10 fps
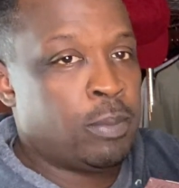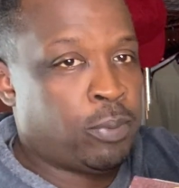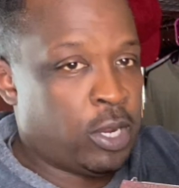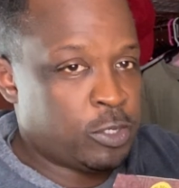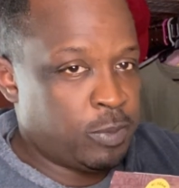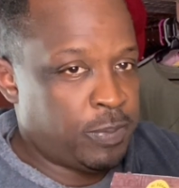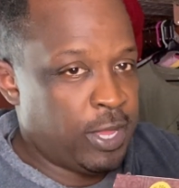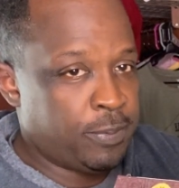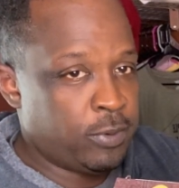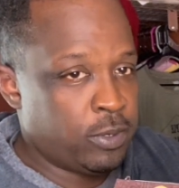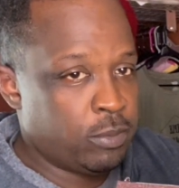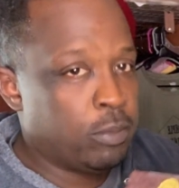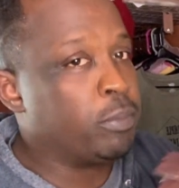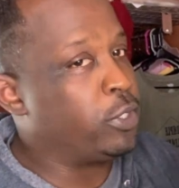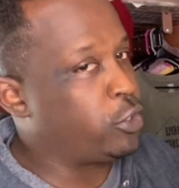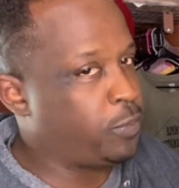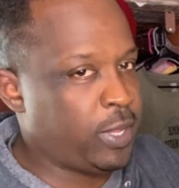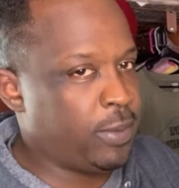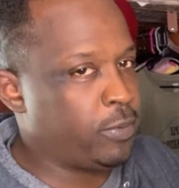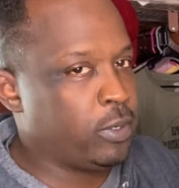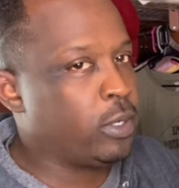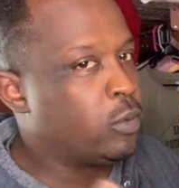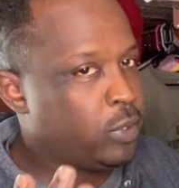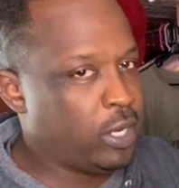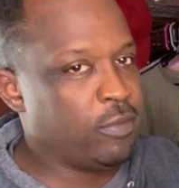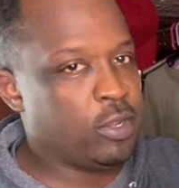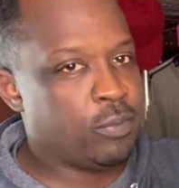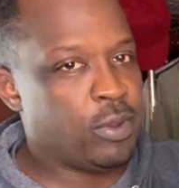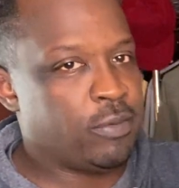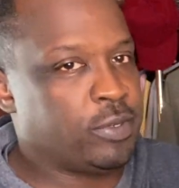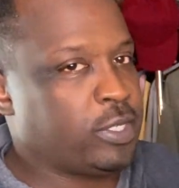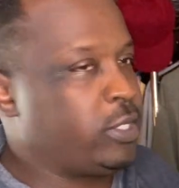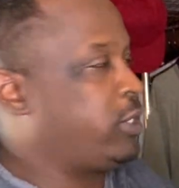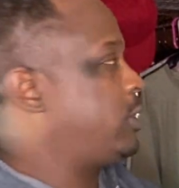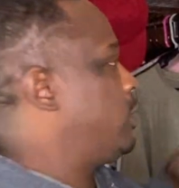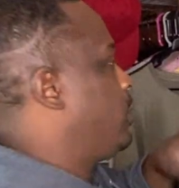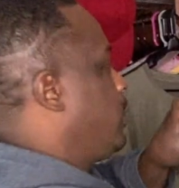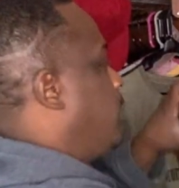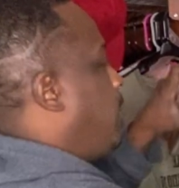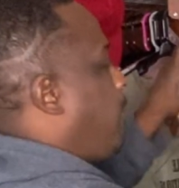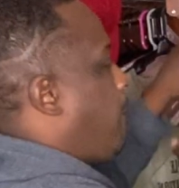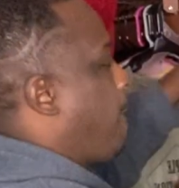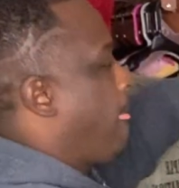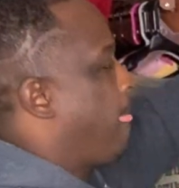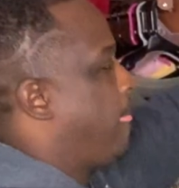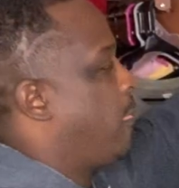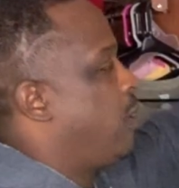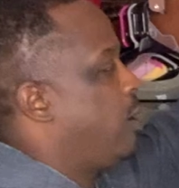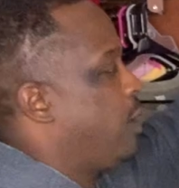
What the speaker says: Parchment paper, butcher paper, whatever your preference is.